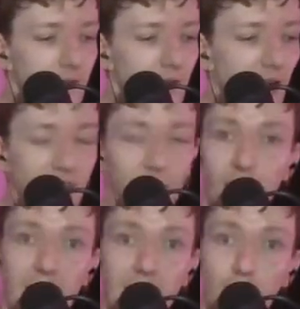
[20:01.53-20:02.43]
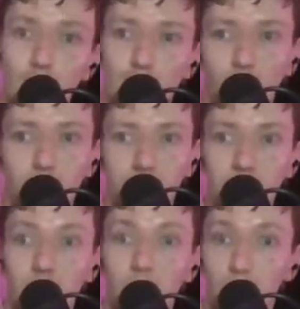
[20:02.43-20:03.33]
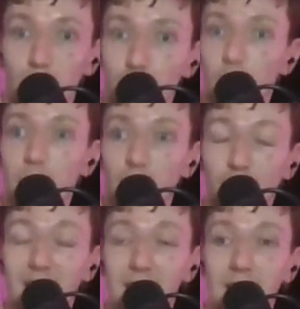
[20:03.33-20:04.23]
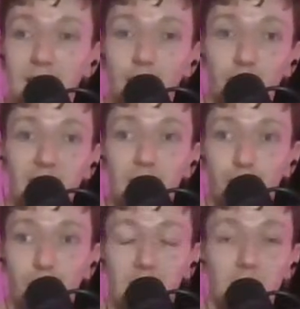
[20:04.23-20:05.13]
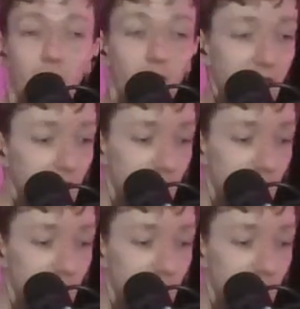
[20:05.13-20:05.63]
Hey, good job. You finally fucking got there.